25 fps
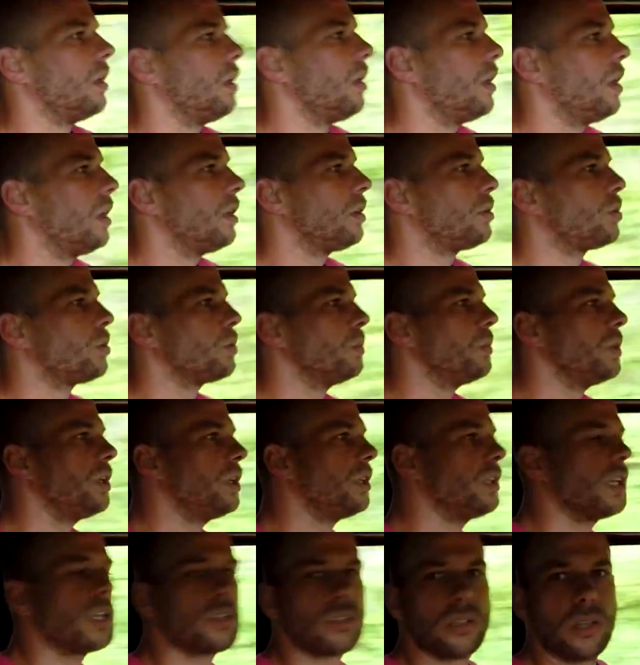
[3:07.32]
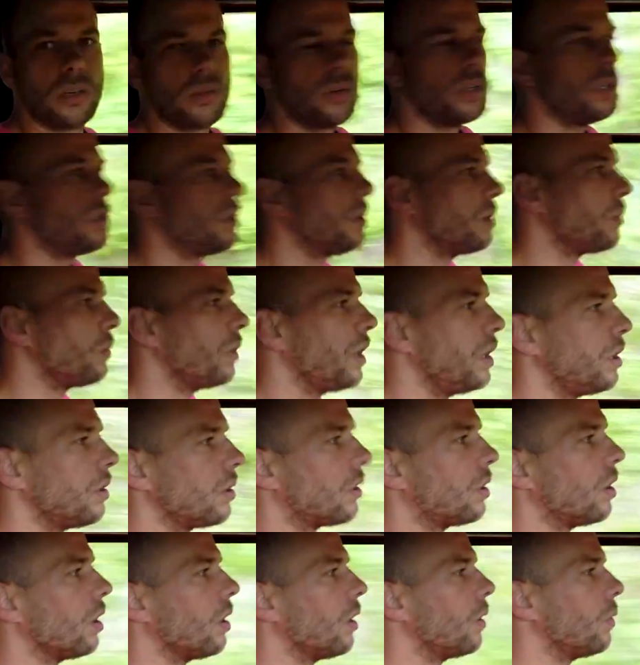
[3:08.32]
And to me, that's not really the way to
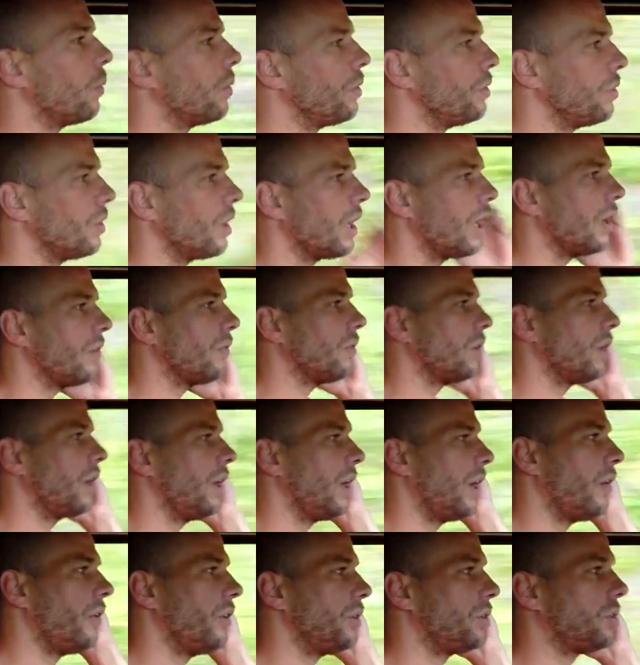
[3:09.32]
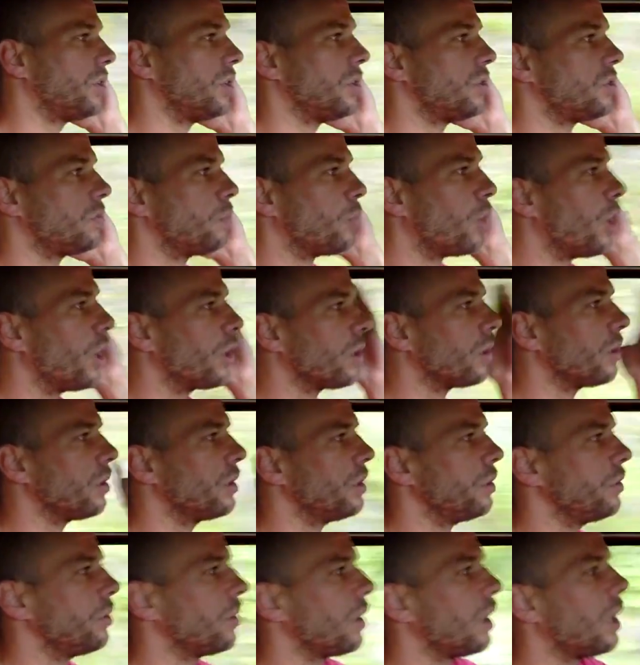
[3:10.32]
go when you have a heritage model
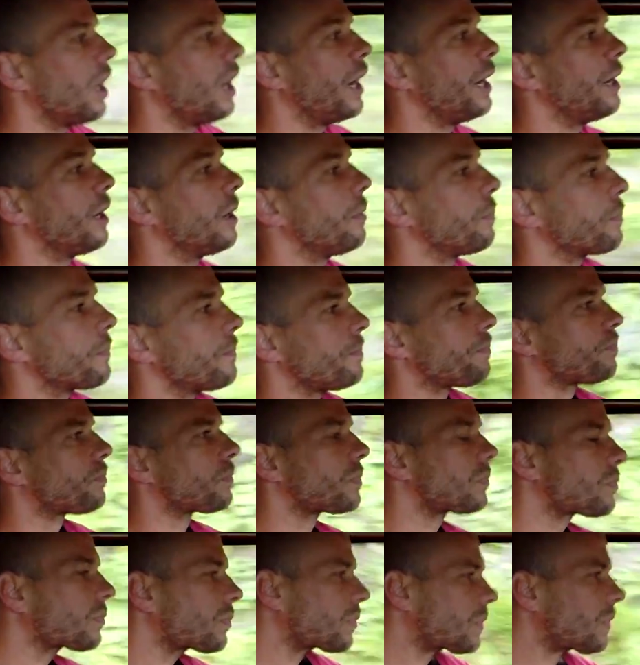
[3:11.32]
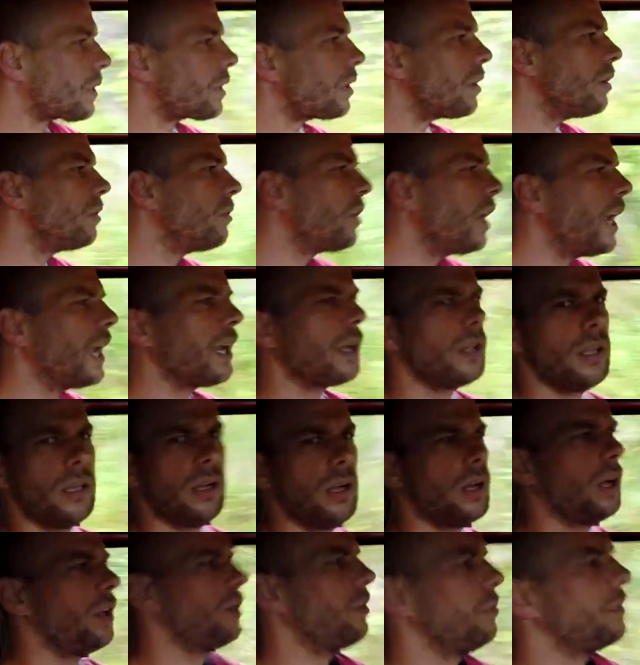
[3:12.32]
in your lineup. Wrangler,
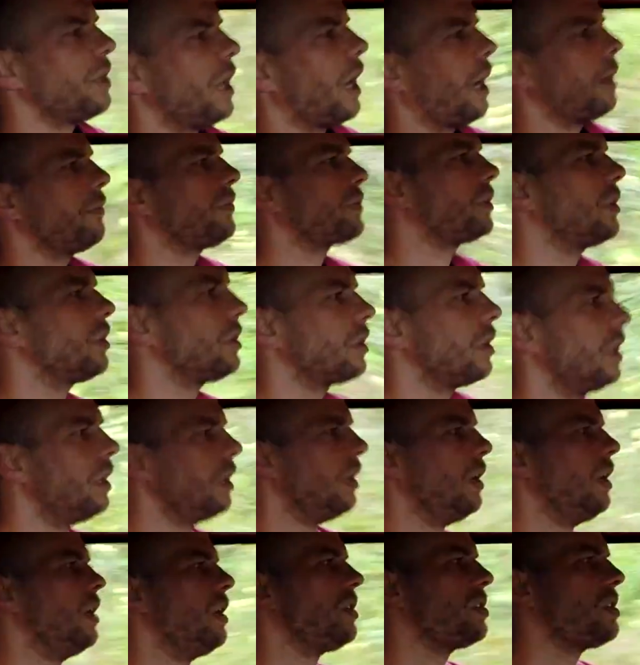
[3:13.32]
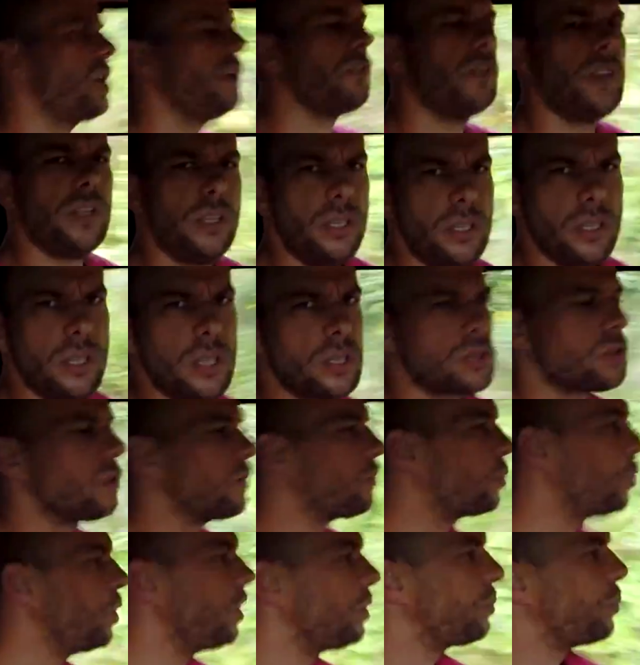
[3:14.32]
you know, after 70 years of
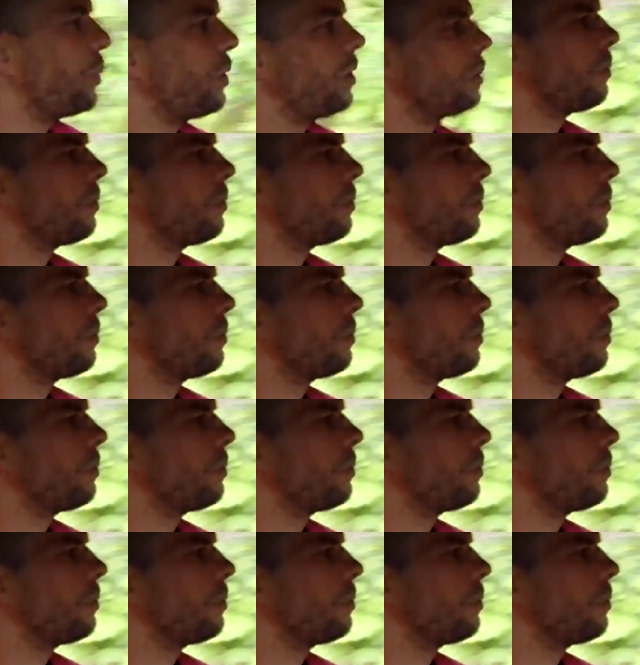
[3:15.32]
doing pretty